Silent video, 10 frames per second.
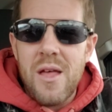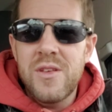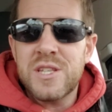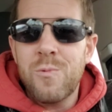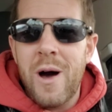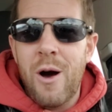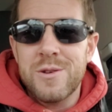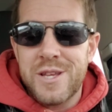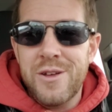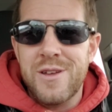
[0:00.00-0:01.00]
this is why I
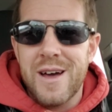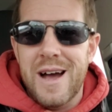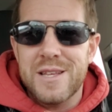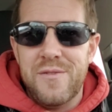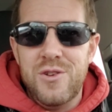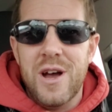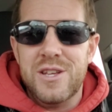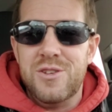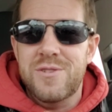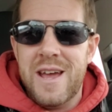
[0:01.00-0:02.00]
always tell you guys, if you
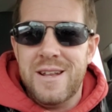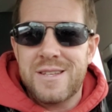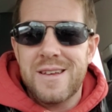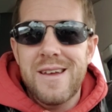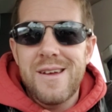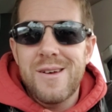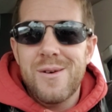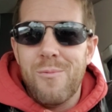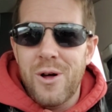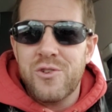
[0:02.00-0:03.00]
guys do dates,
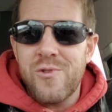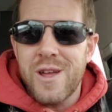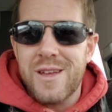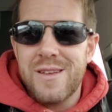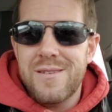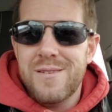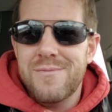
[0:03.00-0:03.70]
one drink.